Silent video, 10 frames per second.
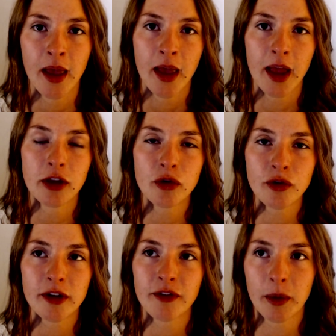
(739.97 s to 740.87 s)
And
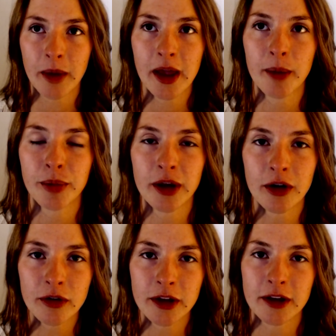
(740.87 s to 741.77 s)
usually if I wake up pretty
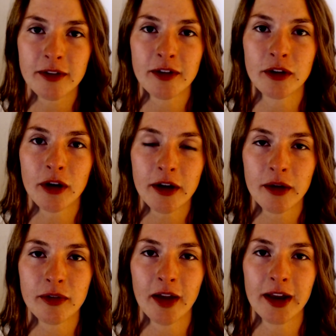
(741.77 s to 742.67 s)
early and it's still dark outside,